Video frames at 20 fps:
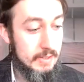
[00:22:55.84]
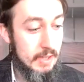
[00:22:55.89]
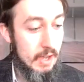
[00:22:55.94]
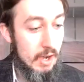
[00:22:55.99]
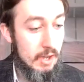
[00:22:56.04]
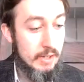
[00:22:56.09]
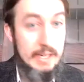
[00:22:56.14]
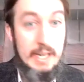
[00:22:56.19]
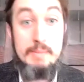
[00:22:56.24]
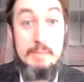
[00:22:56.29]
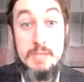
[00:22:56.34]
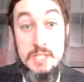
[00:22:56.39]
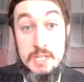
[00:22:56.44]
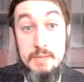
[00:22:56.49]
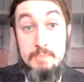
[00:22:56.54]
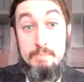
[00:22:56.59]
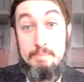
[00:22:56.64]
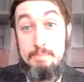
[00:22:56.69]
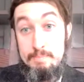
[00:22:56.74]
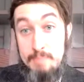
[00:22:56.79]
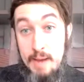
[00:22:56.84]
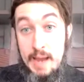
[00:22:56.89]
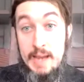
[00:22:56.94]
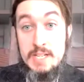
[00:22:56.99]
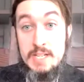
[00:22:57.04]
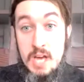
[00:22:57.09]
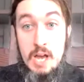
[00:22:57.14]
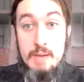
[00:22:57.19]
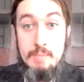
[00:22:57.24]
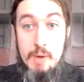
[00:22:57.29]
unlimited paid
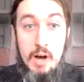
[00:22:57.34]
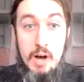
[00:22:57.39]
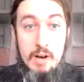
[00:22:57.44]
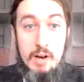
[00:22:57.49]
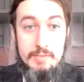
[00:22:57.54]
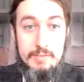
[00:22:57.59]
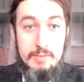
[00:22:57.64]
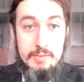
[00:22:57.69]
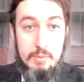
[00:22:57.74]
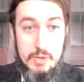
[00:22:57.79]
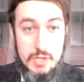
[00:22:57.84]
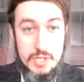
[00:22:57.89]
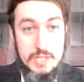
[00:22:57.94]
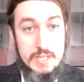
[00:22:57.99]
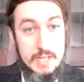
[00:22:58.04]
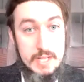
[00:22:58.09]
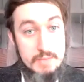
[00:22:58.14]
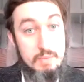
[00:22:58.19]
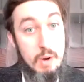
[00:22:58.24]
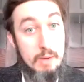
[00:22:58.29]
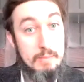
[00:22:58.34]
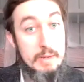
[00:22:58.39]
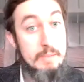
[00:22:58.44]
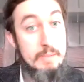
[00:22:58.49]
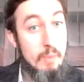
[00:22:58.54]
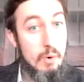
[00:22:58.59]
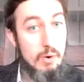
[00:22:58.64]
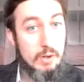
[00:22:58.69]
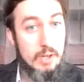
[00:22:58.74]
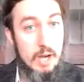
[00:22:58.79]
time off, which is probably
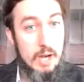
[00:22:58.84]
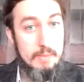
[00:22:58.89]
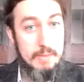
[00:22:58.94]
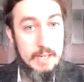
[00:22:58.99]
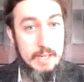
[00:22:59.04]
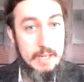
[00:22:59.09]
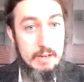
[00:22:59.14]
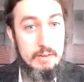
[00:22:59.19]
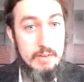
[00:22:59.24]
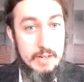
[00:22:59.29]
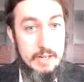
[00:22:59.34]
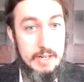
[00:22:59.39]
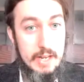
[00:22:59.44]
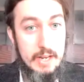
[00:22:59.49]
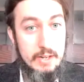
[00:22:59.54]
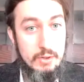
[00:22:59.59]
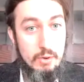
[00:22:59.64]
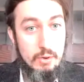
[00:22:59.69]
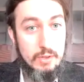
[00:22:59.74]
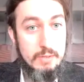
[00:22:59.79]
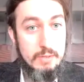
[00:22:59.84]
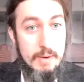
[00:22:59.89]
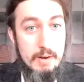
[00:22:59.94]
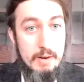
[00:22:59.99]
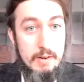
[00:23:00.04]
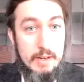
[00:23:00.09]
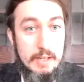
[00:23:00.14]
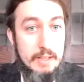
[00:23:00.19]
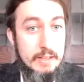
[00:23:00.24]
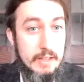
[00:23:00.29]
more common here in North
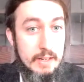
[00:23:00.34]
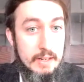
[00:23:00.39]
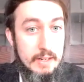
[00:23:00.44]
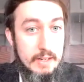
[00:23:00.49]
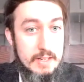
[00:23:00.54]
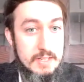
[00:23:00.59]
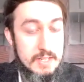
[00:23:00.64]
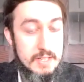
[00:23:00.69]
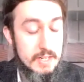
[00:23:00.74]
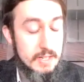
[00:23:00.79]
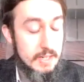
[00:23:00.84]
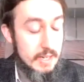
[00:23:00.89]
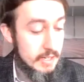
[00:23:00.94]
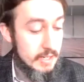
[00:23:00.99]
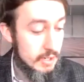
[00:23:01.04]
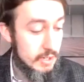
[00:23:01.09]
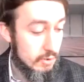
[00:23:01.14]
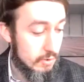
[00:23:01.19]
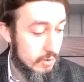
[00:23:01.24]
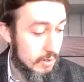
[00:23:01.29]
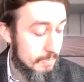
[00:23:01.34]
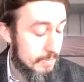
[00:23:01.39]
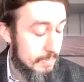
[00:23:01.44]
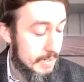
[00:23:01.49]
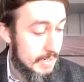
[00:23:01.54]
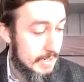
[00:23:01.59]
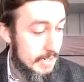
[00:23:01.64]
America than it is in Europe.